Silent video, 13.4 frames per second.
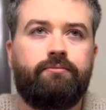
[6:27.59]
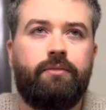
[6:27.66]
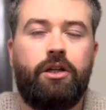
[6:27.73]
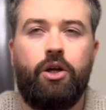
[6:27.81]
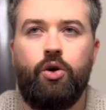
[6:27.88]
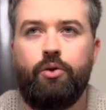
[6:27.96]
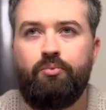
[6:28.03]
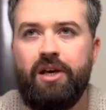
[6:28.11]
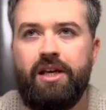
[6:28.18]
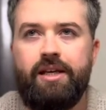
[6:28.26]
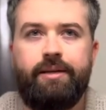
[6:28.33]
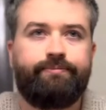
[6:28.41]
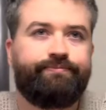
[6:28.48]
a load of
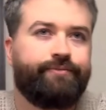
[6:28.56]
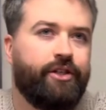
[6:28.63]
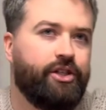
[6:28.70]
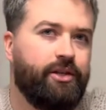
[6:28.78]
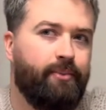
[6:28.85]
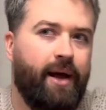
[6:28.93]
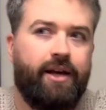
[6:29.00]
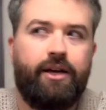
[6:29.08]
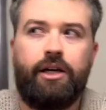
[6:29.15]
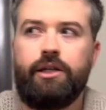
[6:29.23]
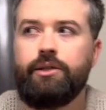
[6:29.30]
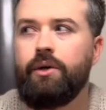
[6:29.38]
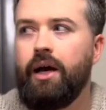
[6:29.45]
peat and
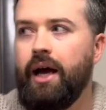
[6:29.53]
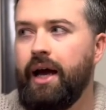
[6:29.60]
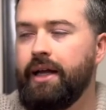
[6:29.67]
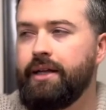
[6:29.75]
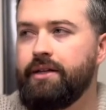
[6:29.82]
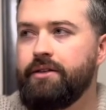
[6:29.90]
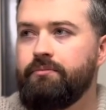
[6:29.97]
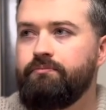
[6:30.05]
tobacco and